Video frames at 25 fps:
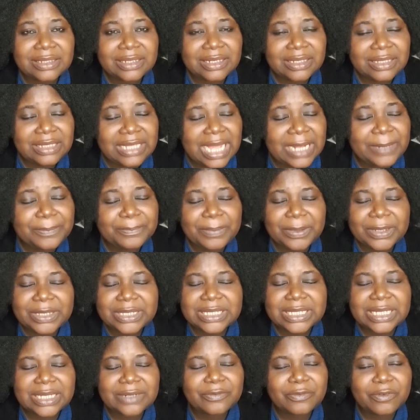That
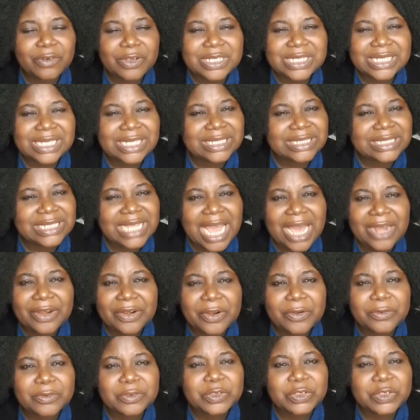person wasn't
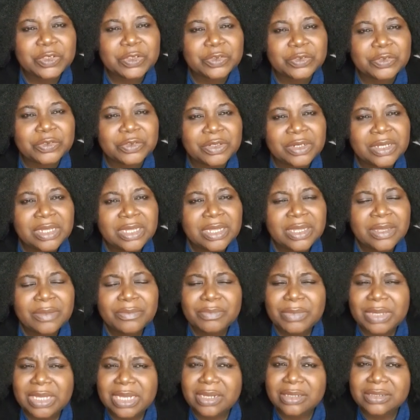around you
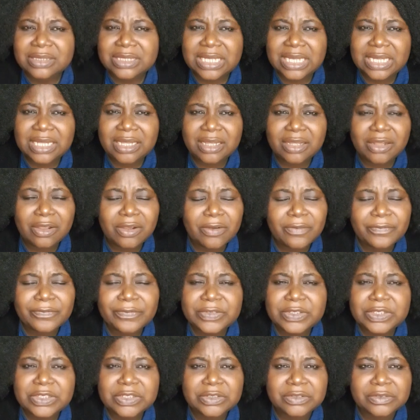because they
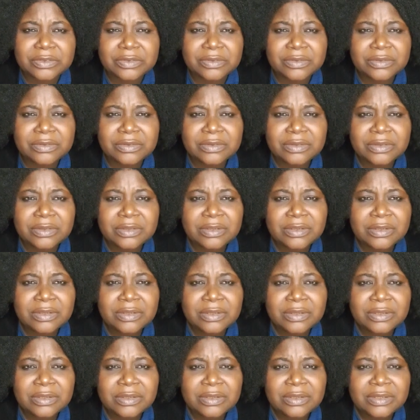loved you.
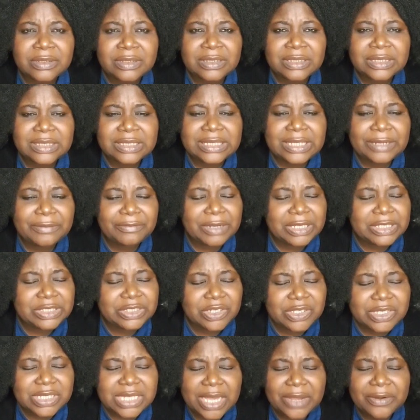They were
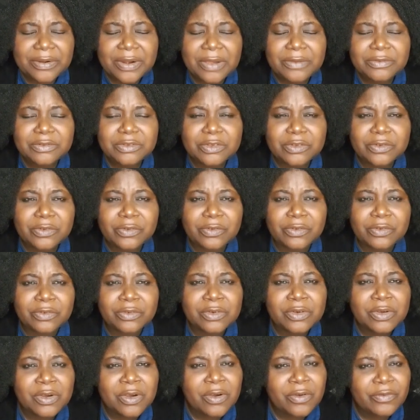just around you
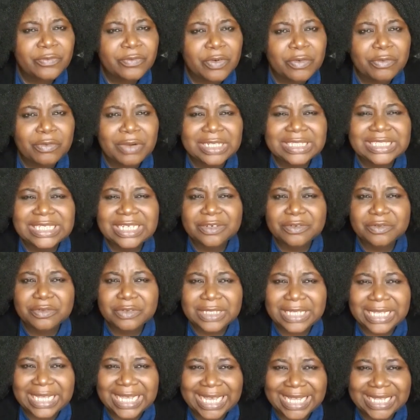for what they
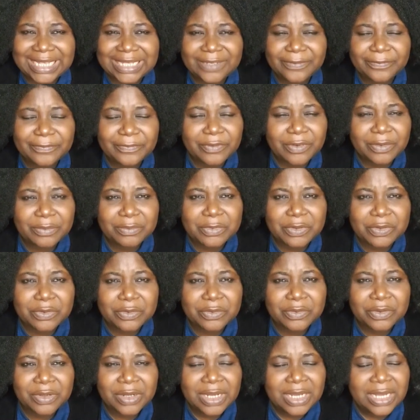could get from
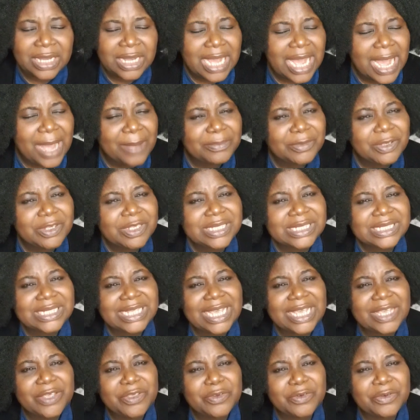you. I'm not
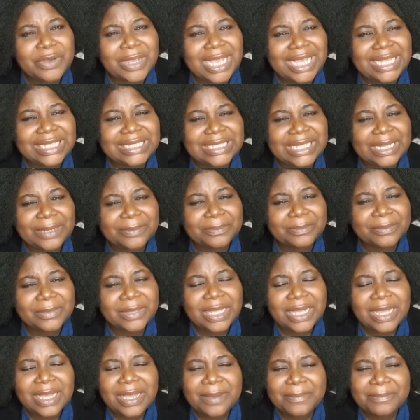saying you hate them,
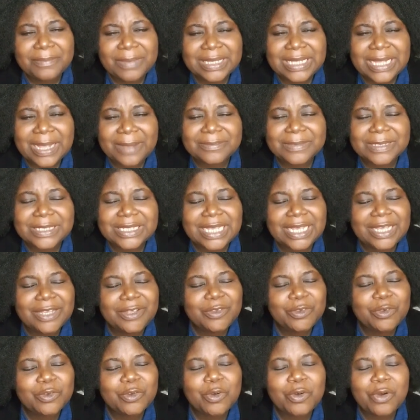but I'm
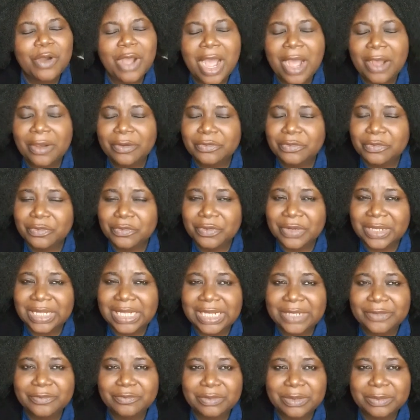saying know how you
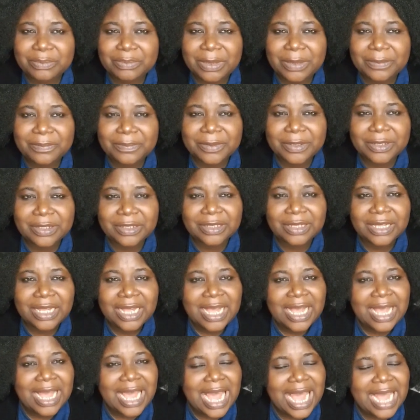relate with people
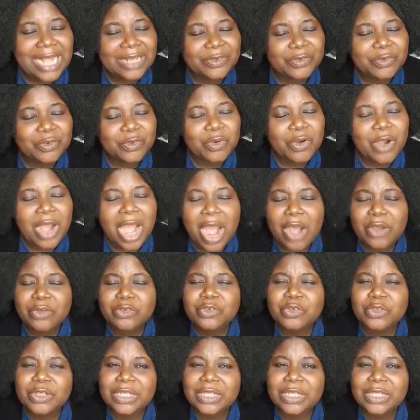and know how you